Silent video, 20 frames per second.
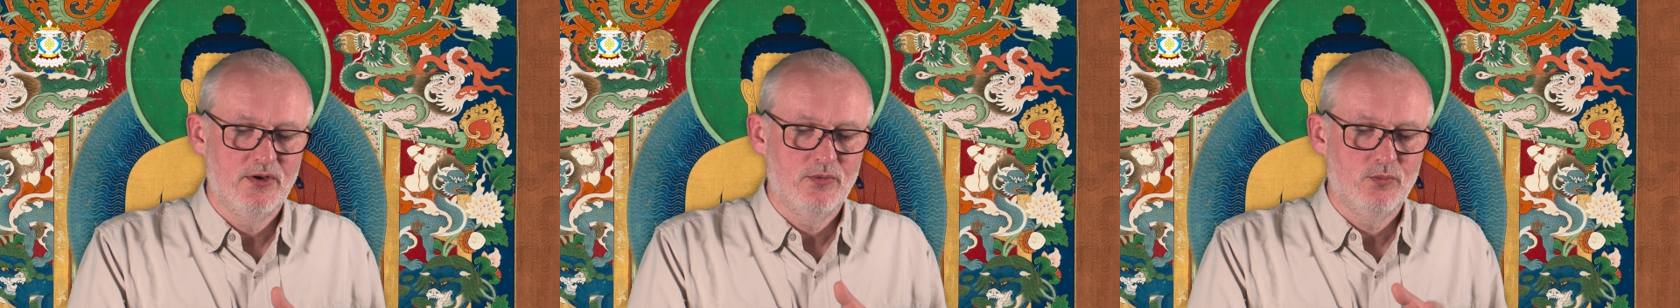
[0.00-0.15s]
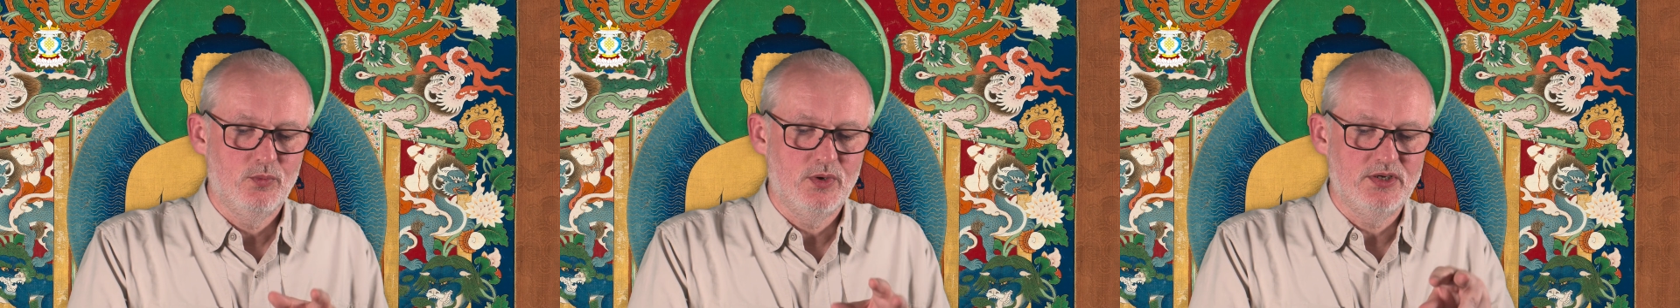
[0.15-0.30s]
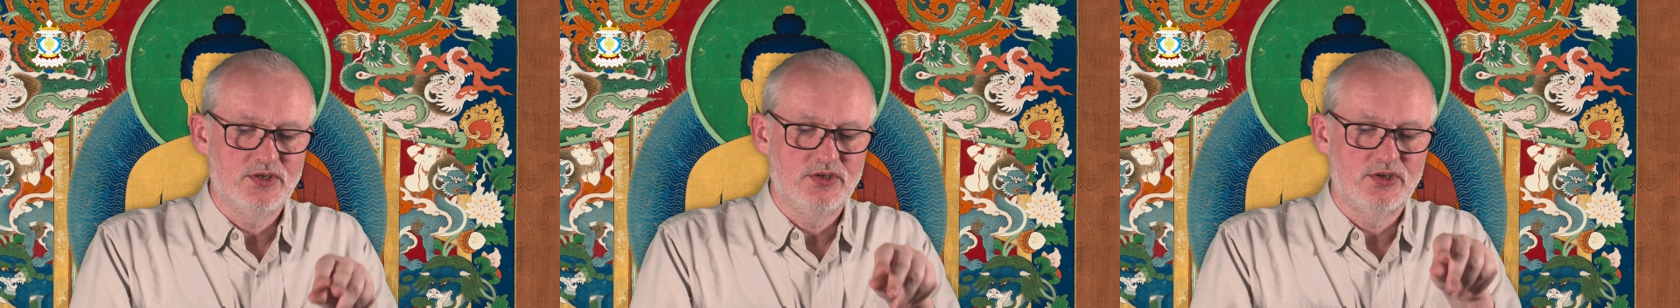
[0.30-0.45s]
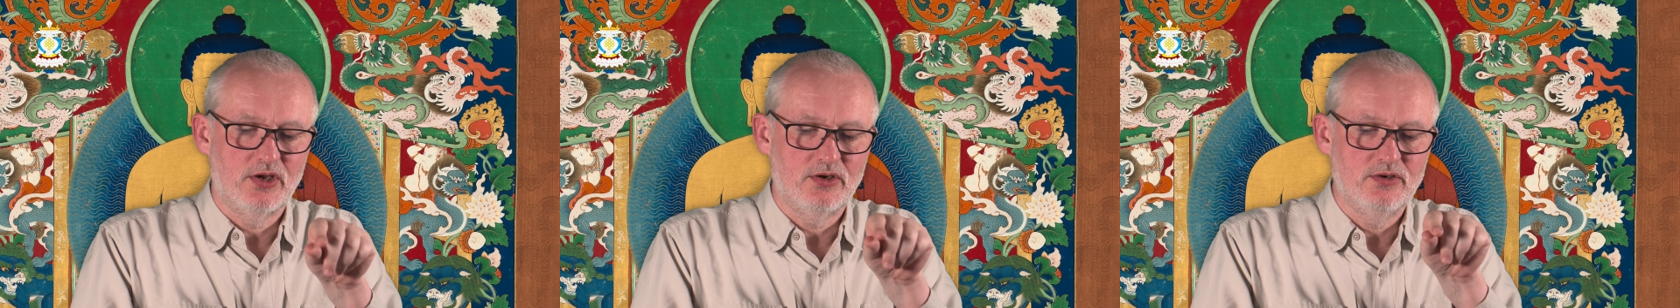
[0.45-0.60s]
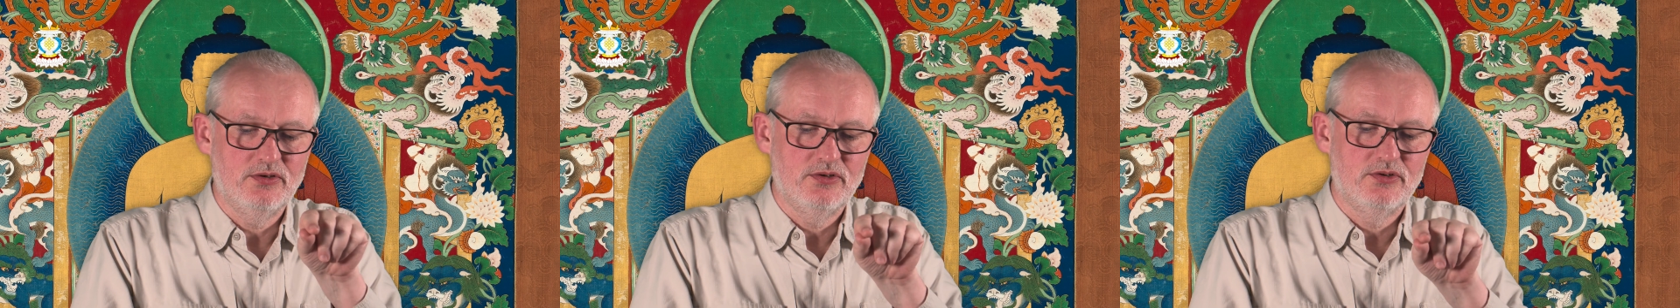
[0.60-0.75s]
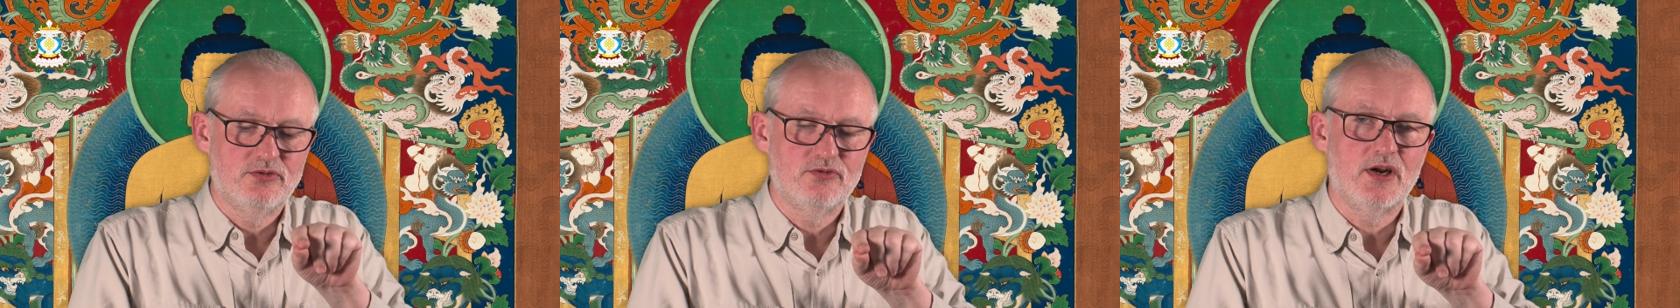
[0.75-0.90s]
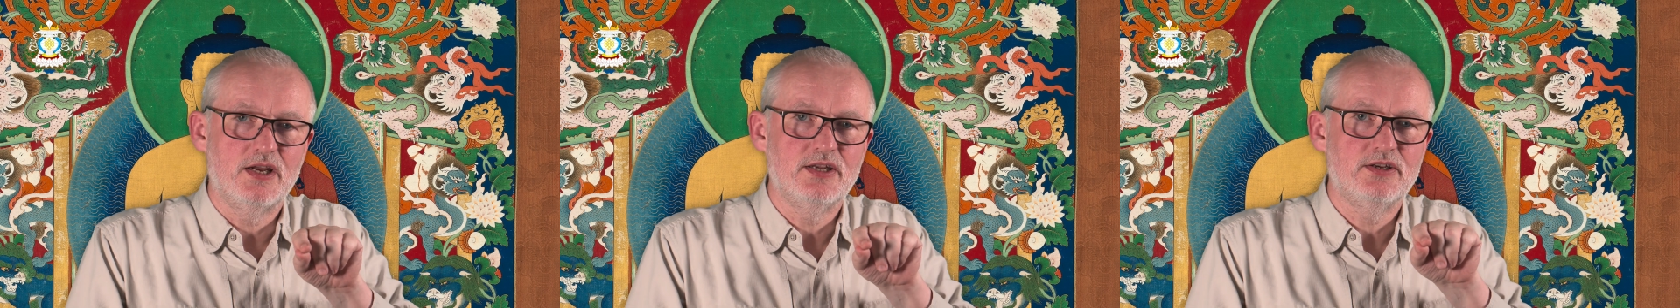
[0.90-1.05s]
we don't
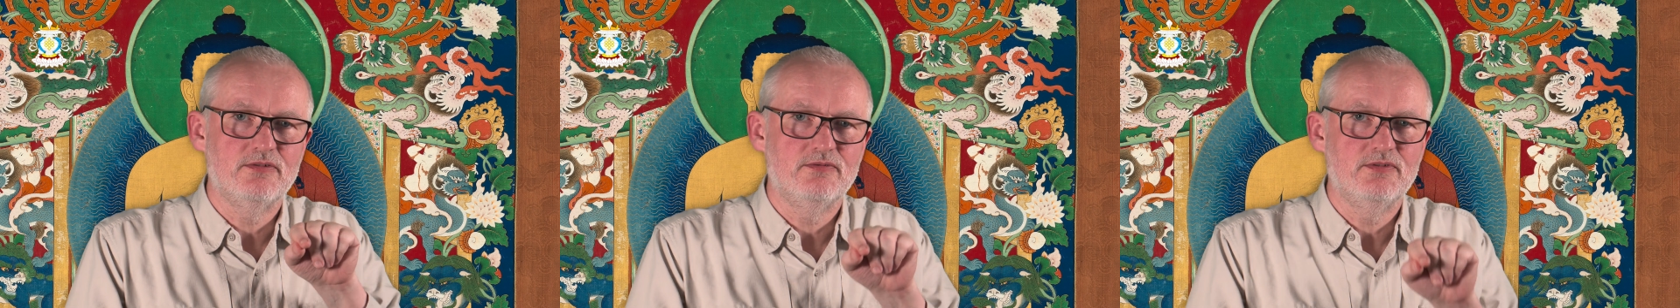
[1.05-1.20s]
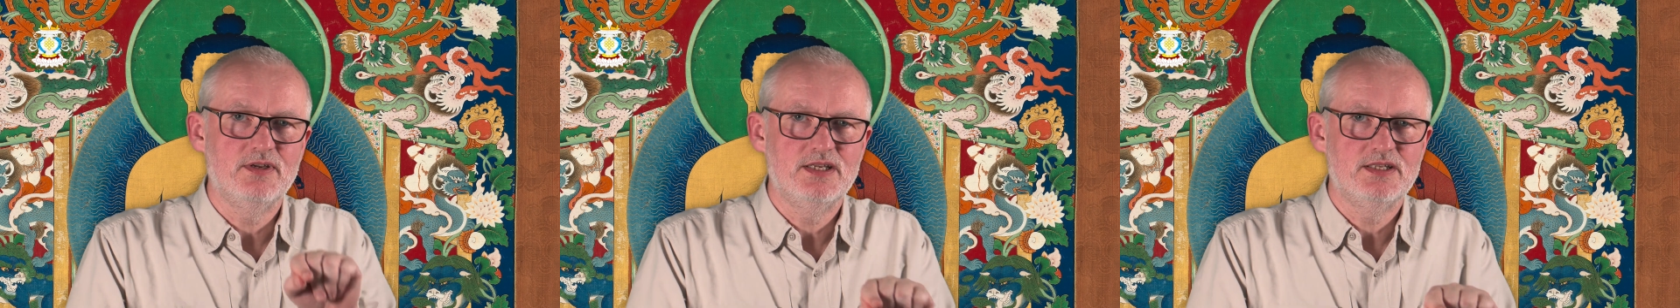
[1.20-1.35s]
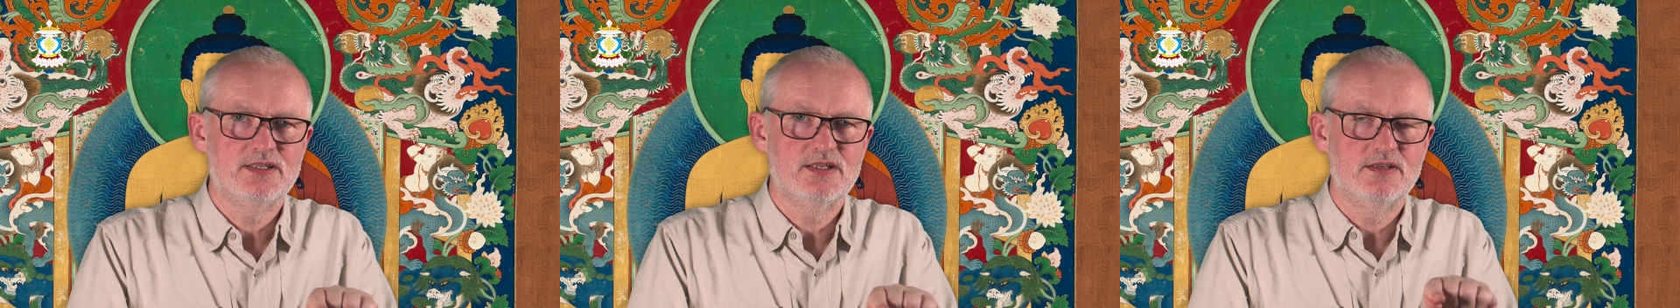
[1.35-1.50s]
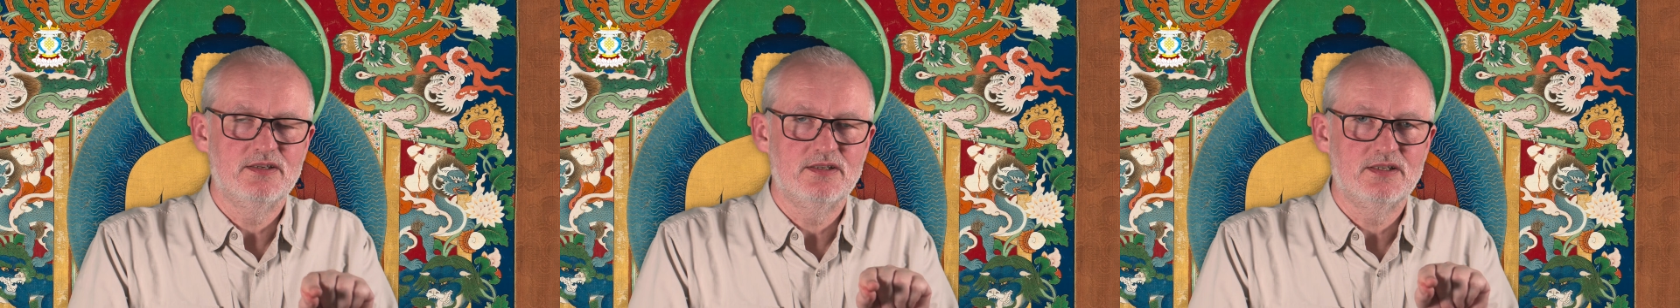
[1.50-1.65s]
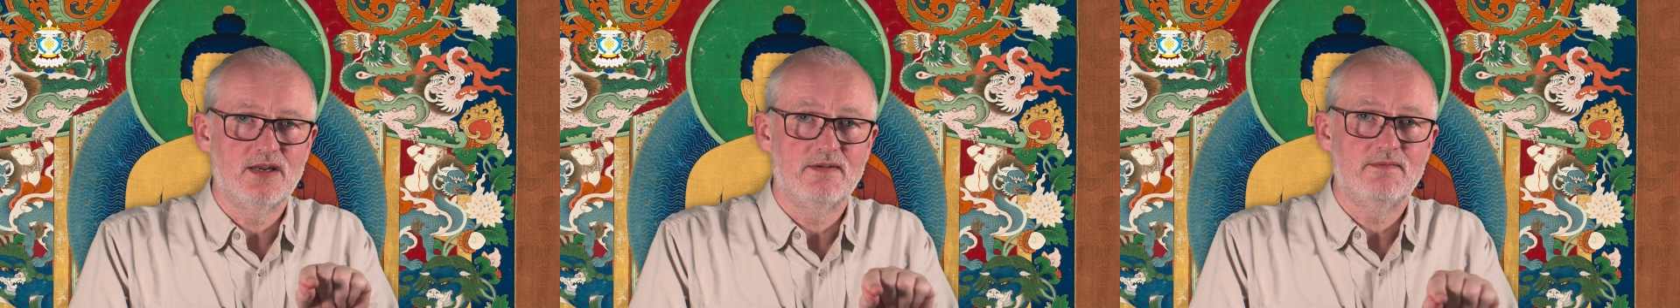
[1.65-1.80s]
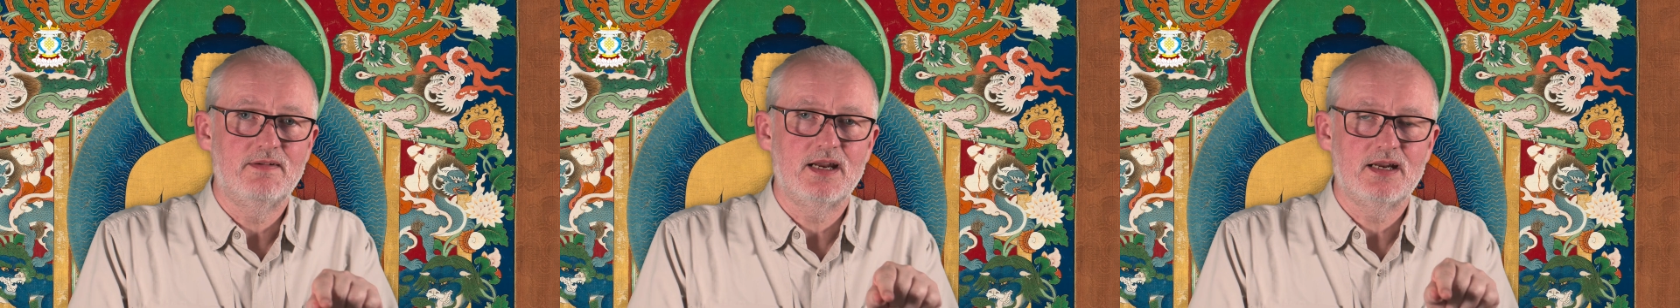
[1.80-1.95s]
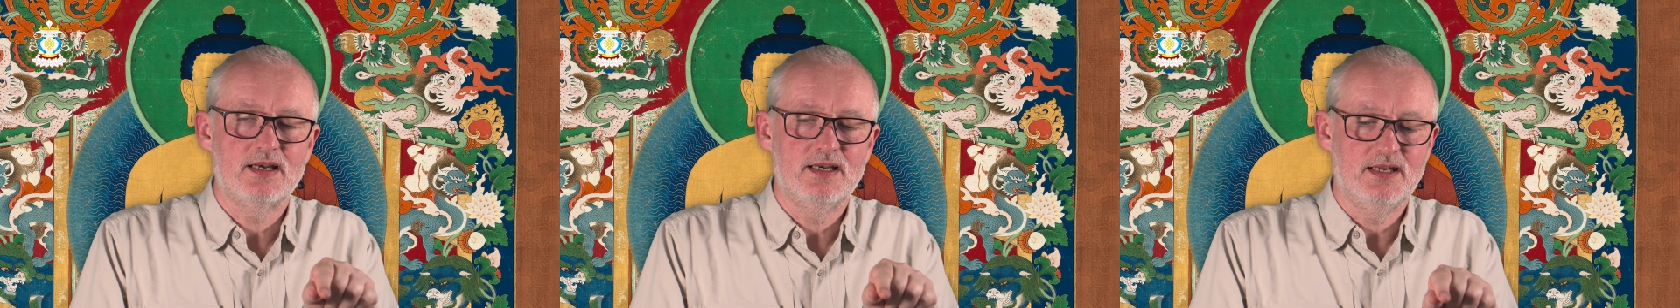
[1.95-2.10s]
try to reason
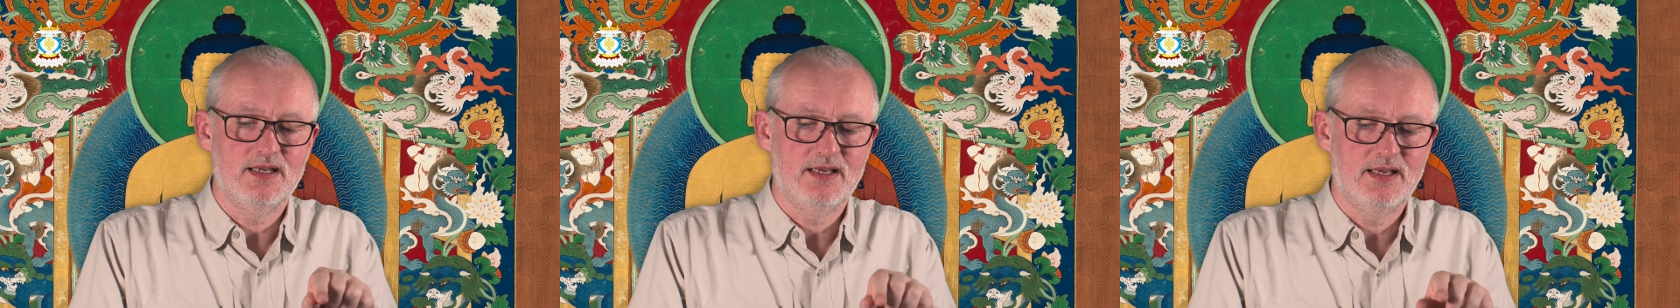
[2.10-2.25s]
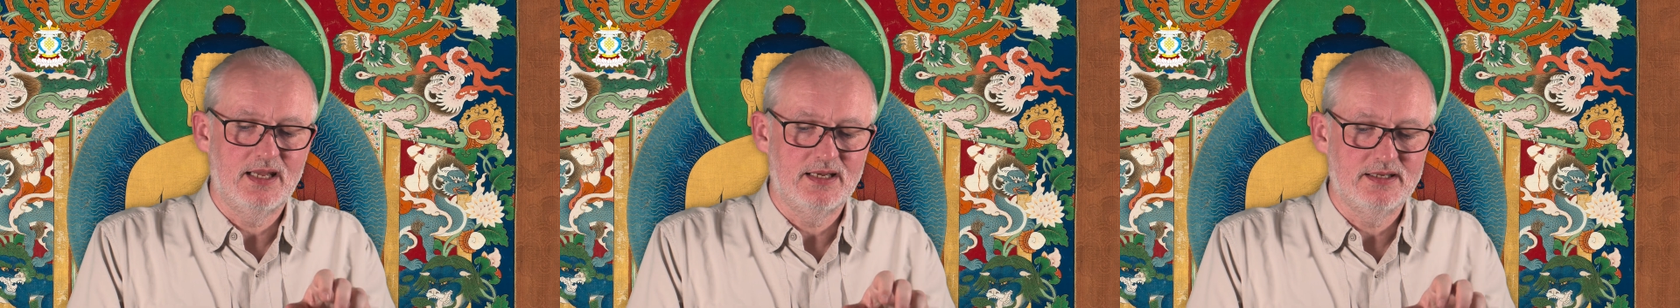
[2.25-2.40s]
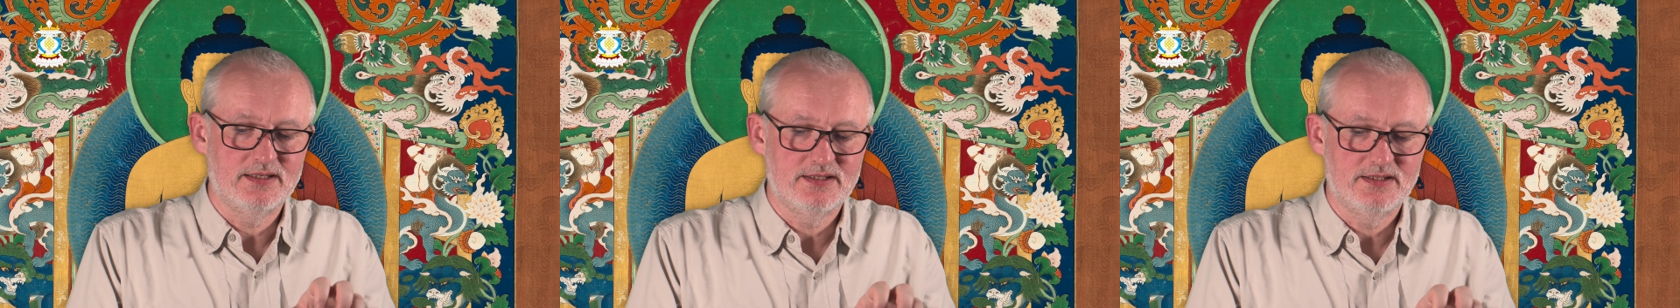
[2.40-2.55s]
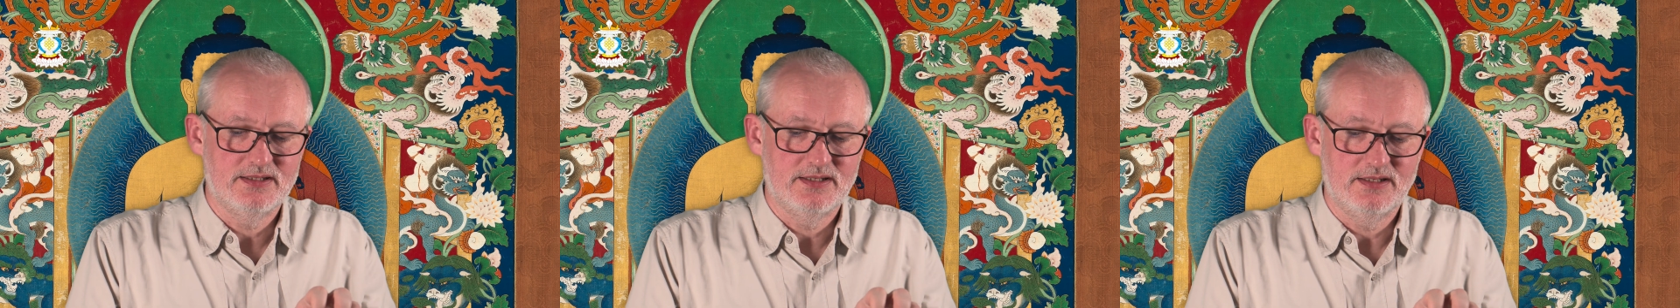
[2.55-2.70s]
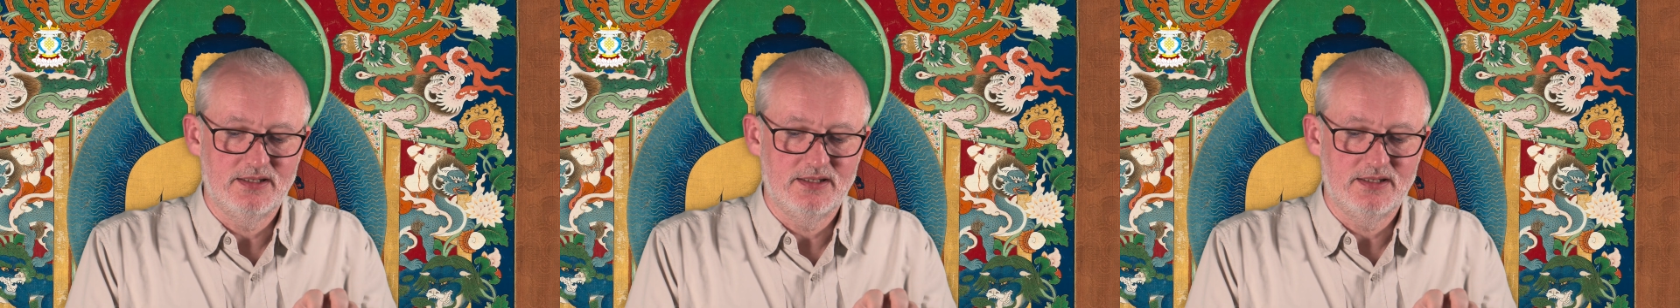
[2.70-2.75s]
directly against